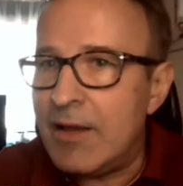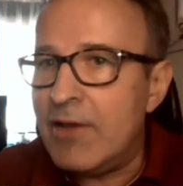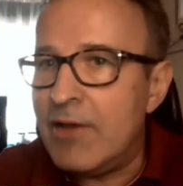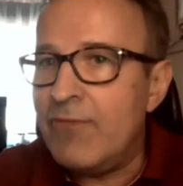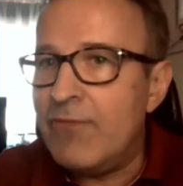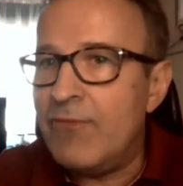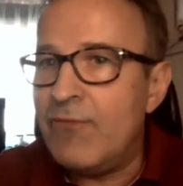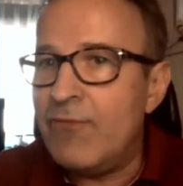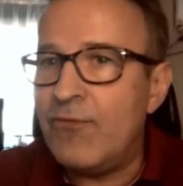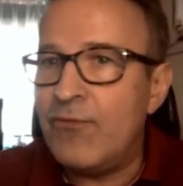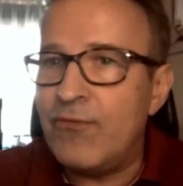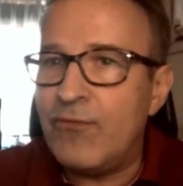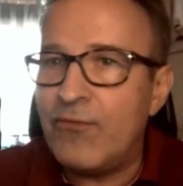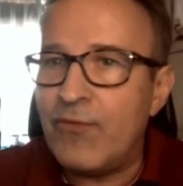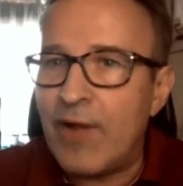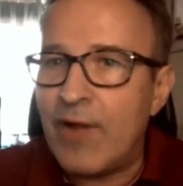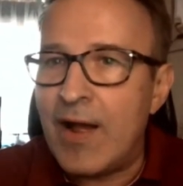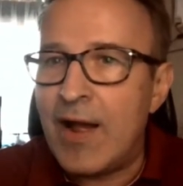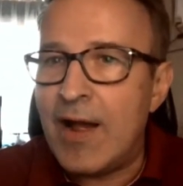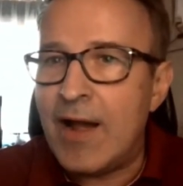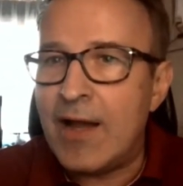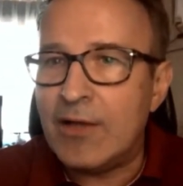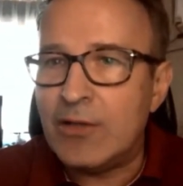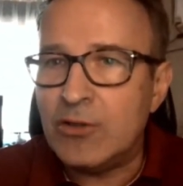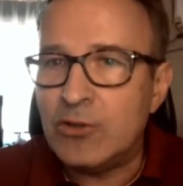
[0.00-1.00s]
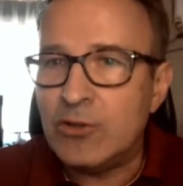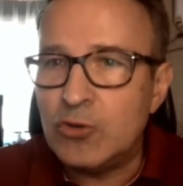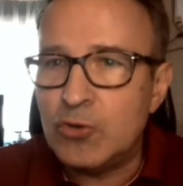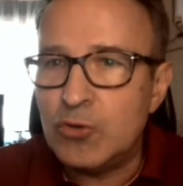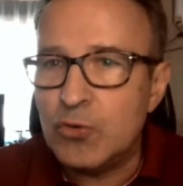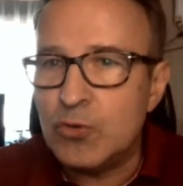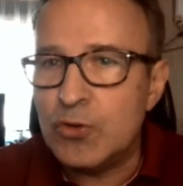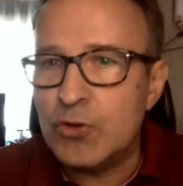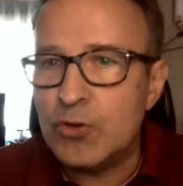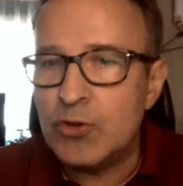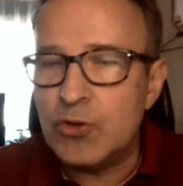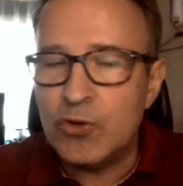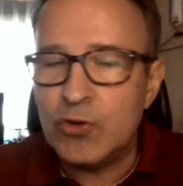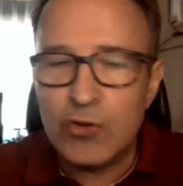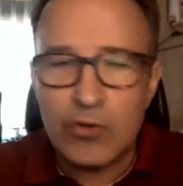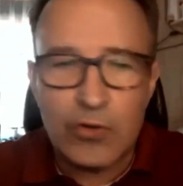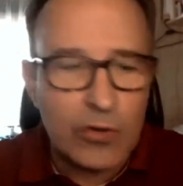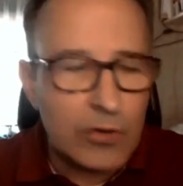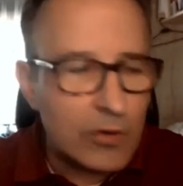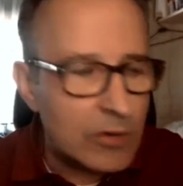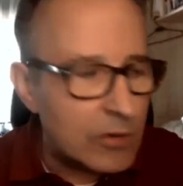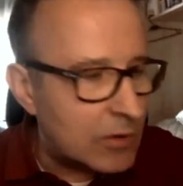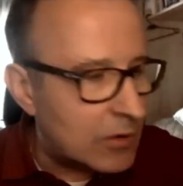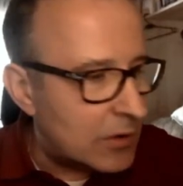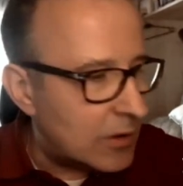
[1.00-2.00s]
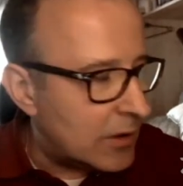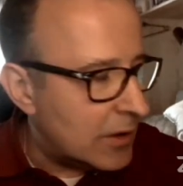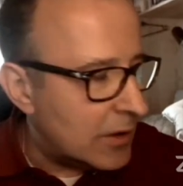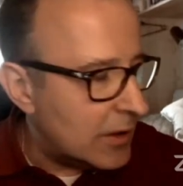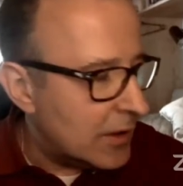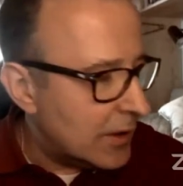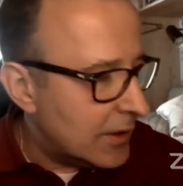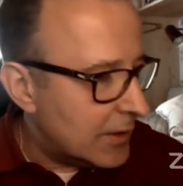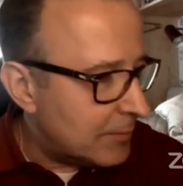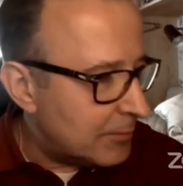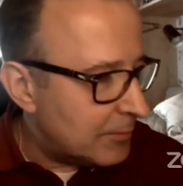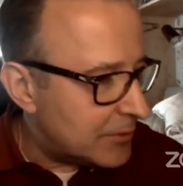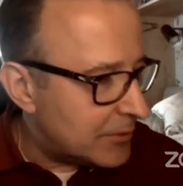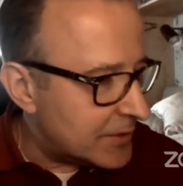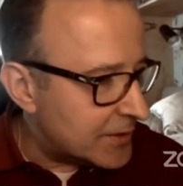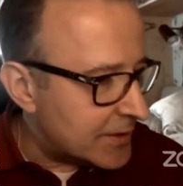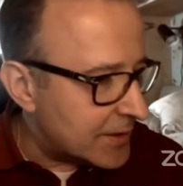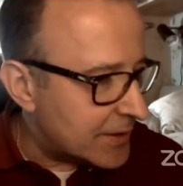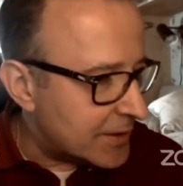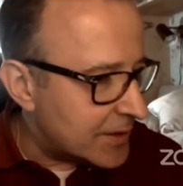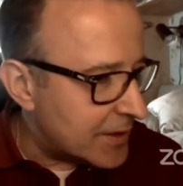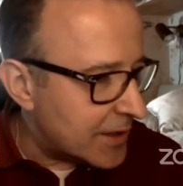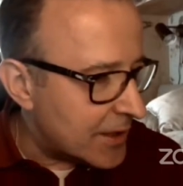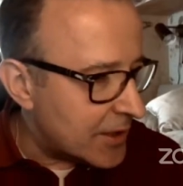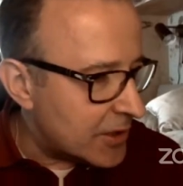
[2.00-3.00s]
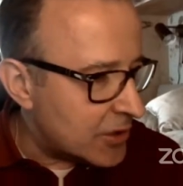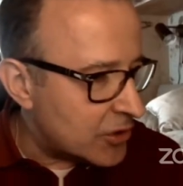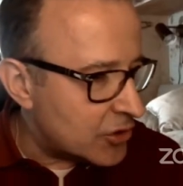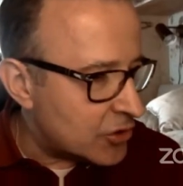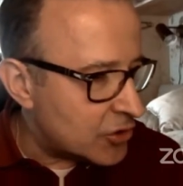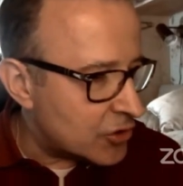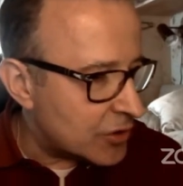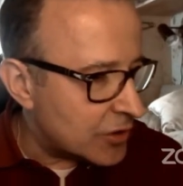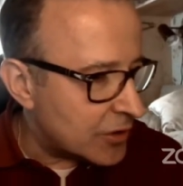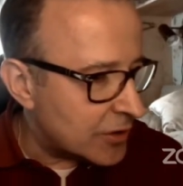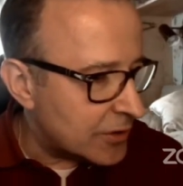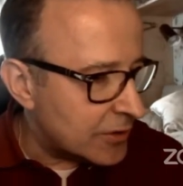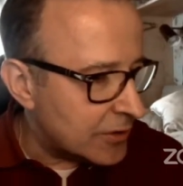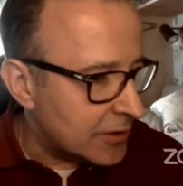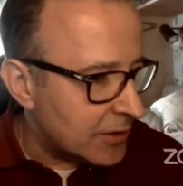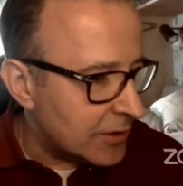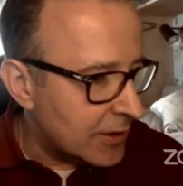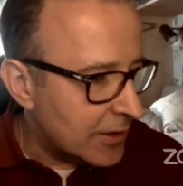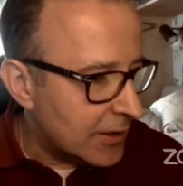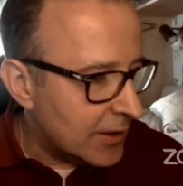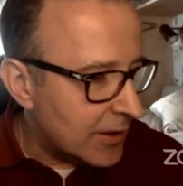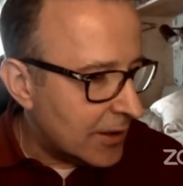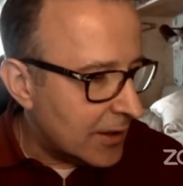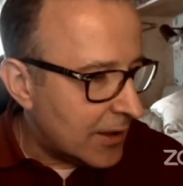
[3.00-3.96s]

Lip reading: if I took your presentation,